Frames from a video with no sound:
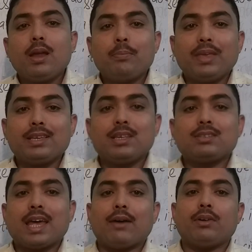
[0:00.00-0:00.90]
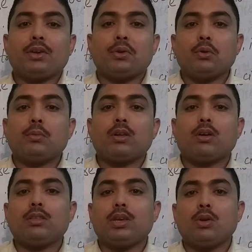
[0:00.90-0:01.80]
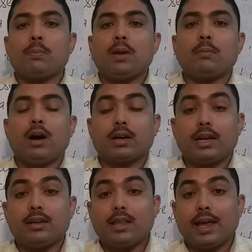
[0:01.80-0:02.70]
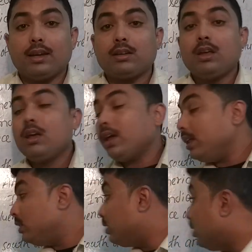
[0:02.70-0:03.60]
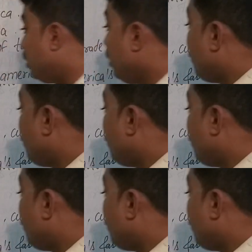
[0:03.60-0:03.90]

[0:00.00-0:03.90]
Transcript: they just have a humor on the European market that in the